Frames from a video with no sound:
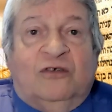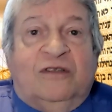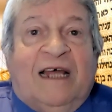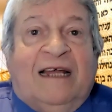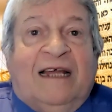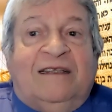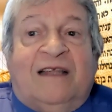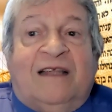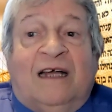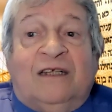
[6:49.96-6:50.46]
So
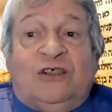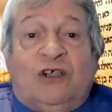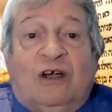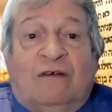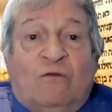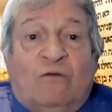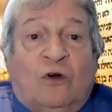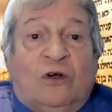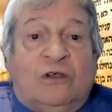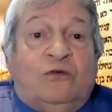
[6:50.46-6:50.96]
they a
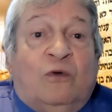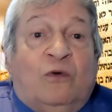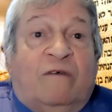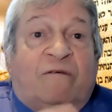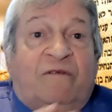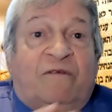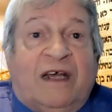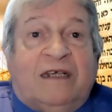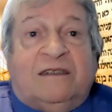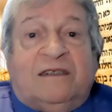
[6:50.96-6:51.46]
Shavuot to
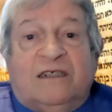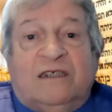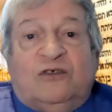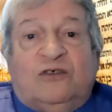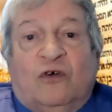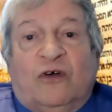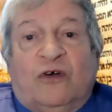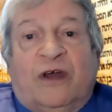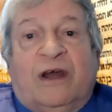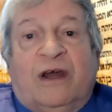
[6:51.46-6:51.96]
a fixed
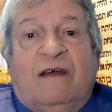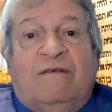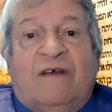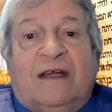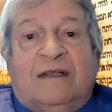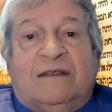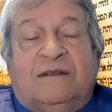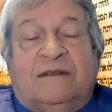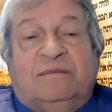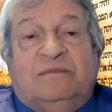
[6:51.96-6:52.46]
historical
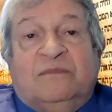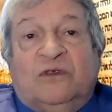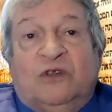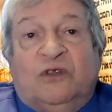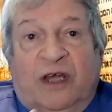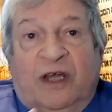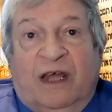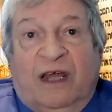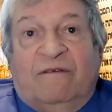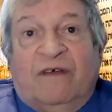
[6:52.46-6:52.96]
event,
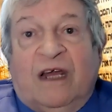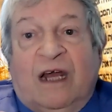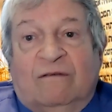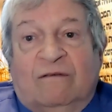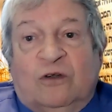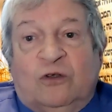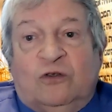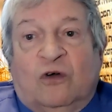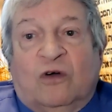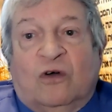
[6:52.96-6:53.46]
the giving
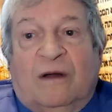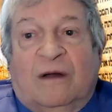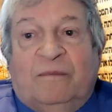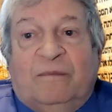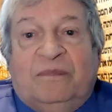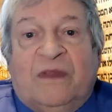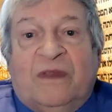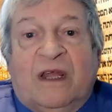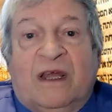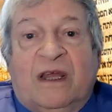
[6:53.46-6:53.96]
of the
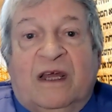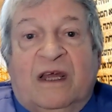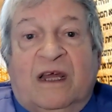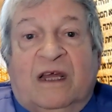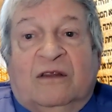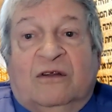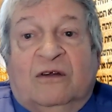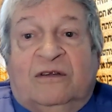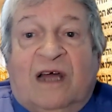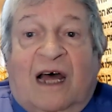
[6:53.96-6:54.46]
Torah.
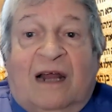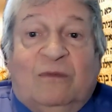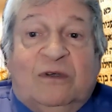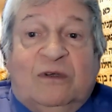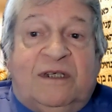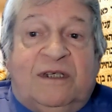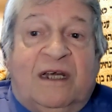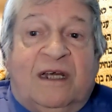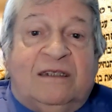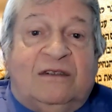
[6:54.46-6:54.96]
The
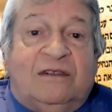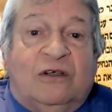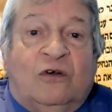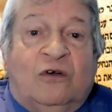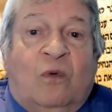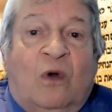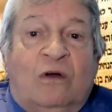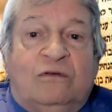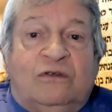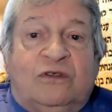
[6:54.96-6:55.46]
Talmud says,
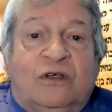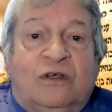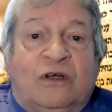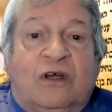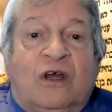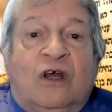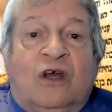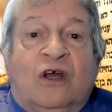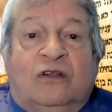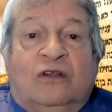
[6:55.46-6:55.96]
quote,
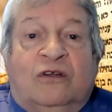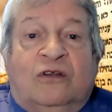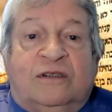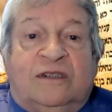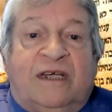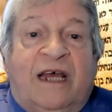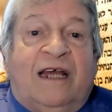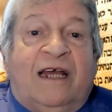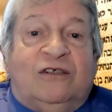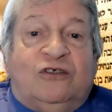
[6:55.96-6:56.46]
the
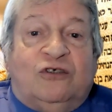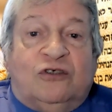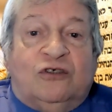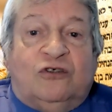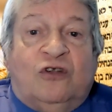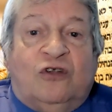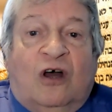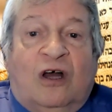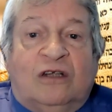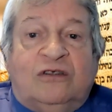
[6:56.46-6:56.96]
sage
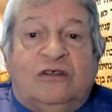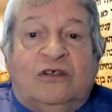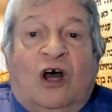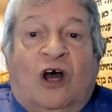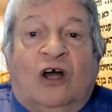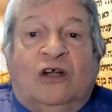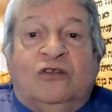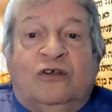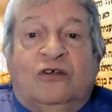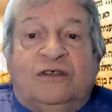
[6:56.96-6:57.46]
starts
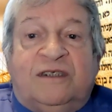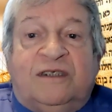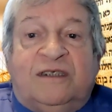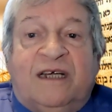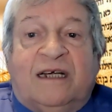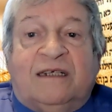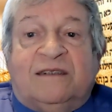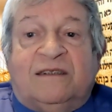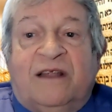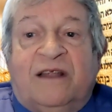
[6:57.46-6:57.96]
on the
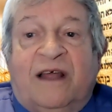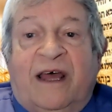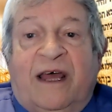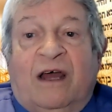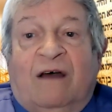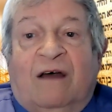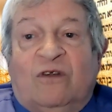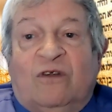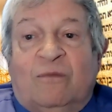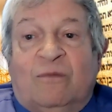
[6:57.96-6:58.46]
sixth
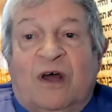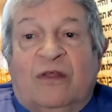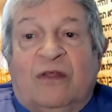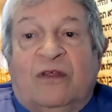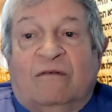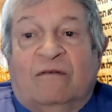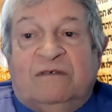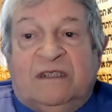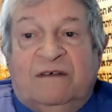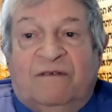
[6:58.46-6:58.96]
day of the
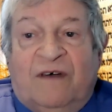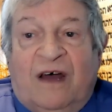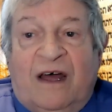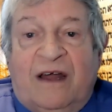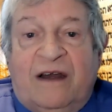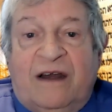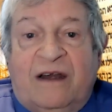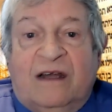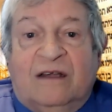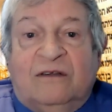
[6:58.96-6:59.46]
month of
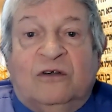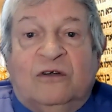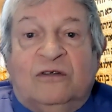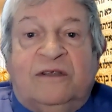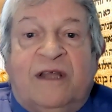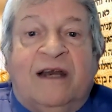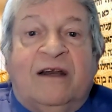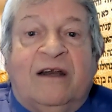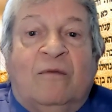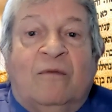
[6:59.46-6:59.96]
Sivan, the
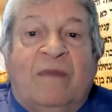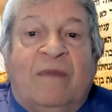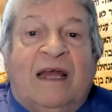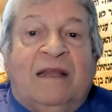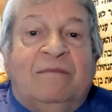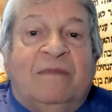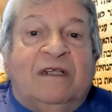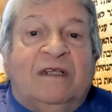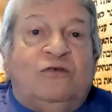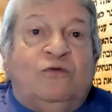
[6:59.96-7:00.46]
Ten
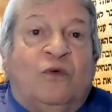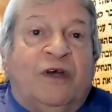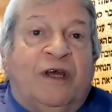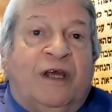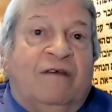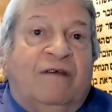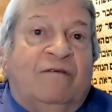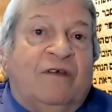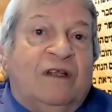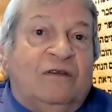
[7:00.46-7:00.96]
Commandments were
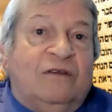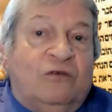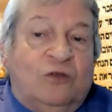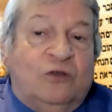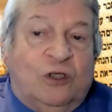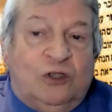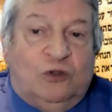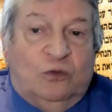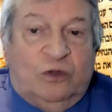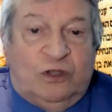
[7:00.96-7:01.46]
given
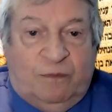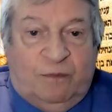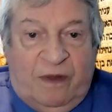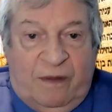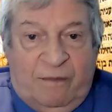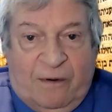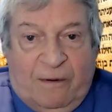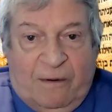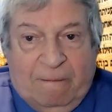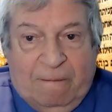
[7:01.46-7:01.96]
to the Jewish
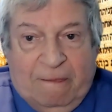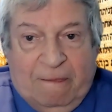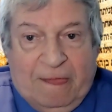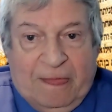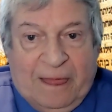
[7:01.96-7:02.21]
people.